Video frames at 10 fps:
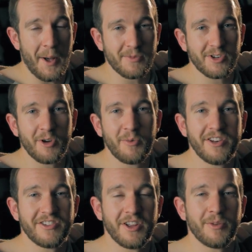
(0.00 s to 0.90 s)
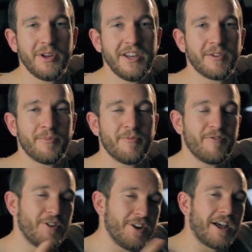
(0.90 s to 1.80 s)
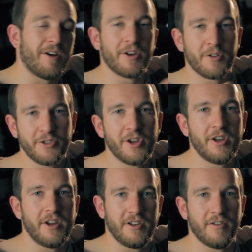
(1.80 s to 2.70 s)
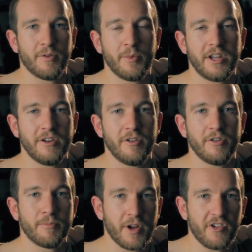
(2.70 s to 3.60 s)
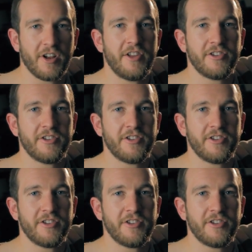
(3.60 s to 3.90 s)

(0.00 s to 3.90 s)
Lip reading: So we decide that we need to find out an alternative that we can use much less